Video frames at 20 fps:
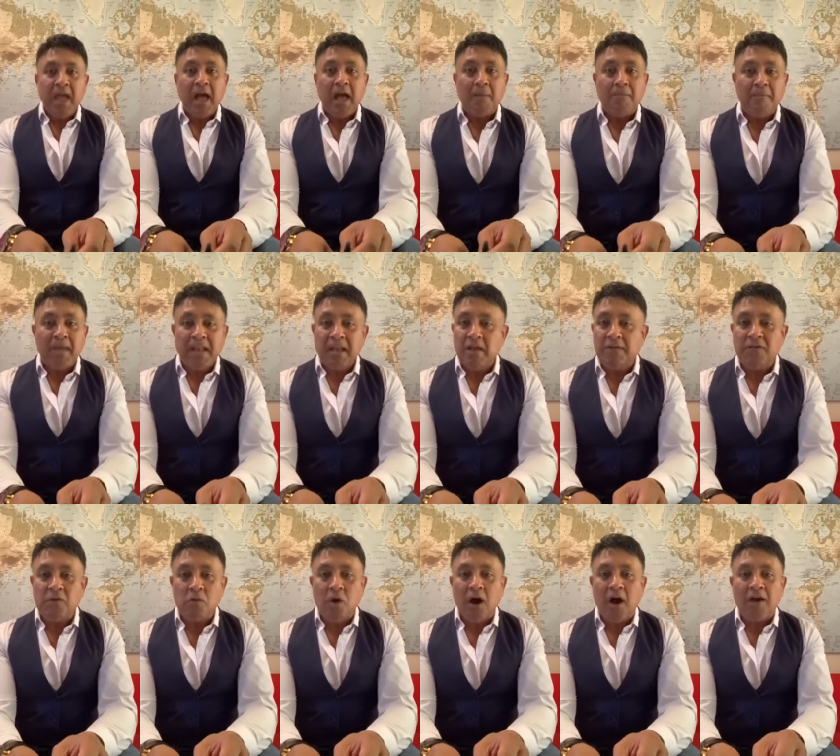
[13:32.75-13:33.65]
Uh, many of
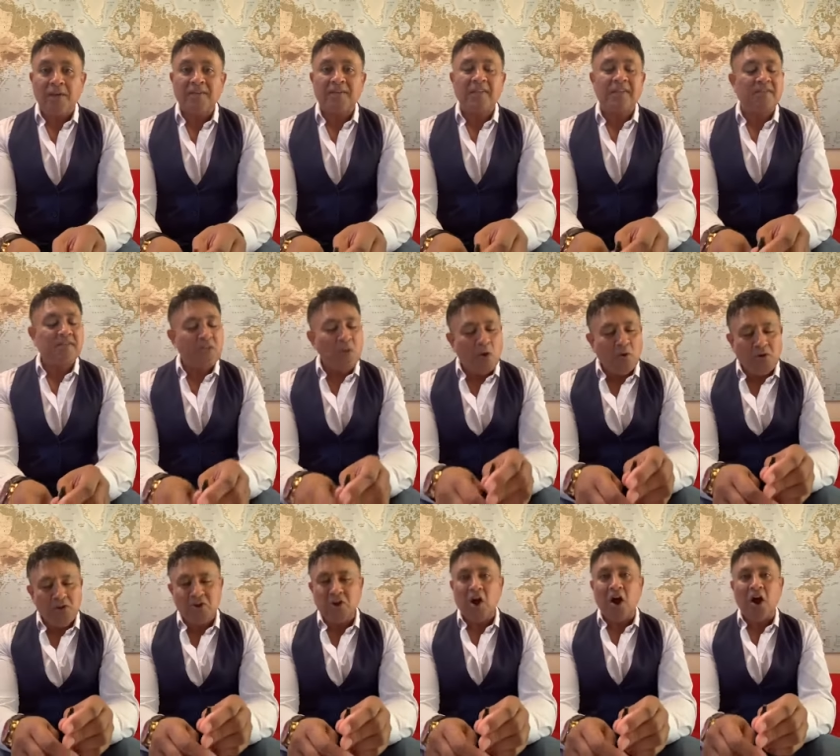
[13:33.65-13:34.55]
you asked, there's no
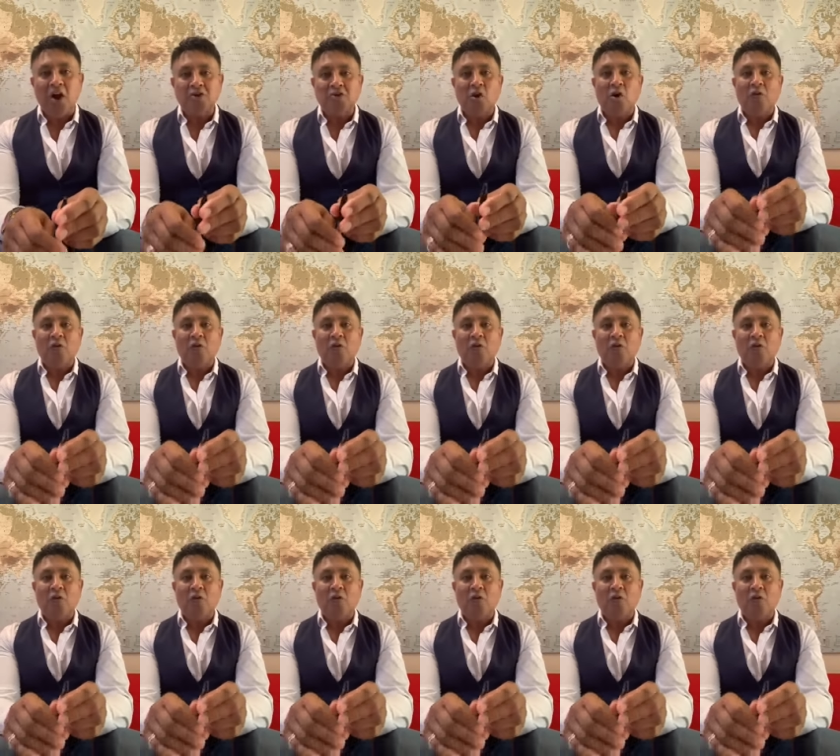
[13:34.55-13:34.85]
charge.